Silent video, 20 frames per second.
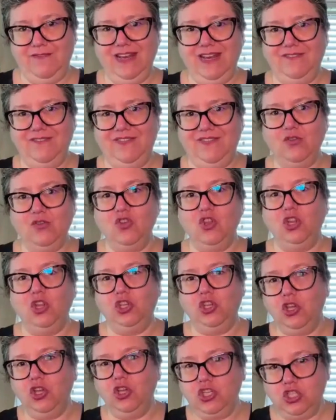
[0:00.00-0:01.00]
even if they're
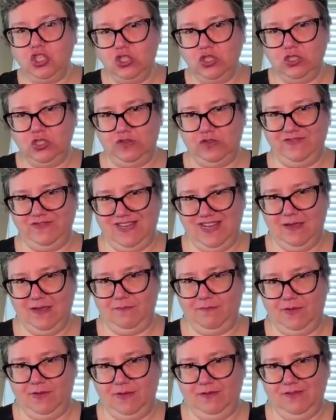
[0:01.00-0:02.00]
not conscious of
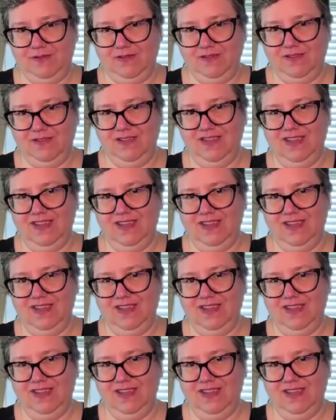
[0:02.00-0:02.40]
them.